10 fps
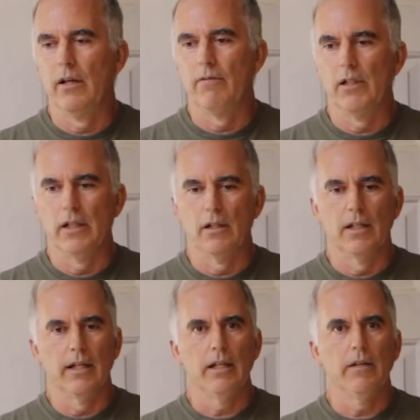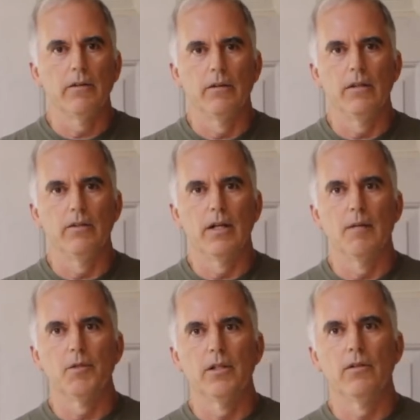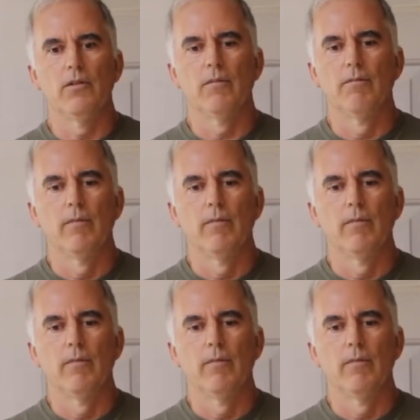I really don't like either of these options.